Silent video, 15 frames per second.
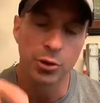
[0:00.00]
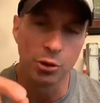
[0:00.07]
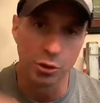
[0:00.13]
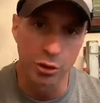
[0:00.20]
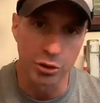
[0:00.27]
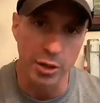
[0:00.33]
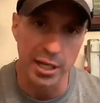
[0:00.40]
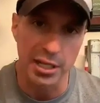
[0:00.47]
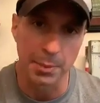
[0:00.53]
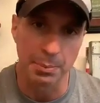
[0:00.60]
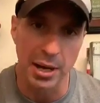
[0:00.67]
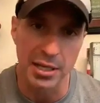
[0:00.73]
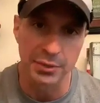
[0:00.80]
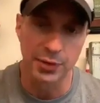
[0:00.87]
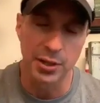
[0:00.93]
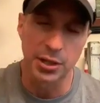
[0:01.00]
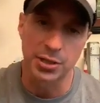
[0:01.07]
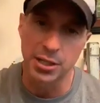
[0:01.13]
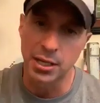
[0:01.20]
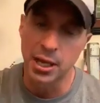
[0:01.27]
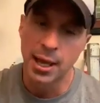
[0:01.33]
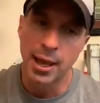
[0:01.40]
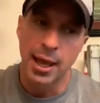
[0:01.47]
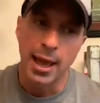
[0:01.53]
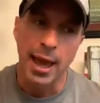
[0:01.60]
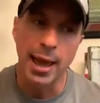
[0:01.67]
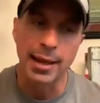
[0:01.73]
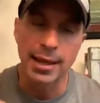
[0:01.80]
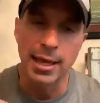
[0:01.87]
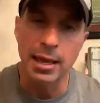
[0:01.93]
you attract that positive energy.
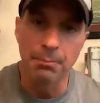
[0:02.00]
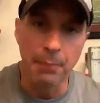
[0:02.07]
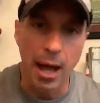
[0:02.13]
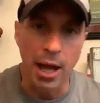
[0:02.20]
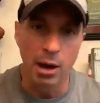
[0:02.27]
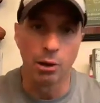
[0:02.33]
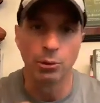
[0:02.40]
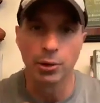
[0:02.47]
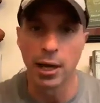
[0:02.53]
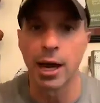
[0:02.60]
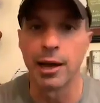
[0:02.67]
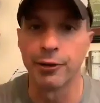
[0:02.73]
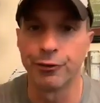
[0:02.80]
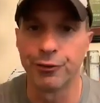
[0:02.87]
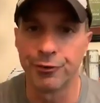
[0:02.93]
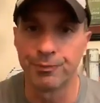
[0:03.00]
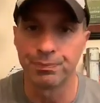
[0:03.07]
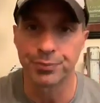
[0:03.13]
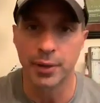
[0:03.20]
And in my own life,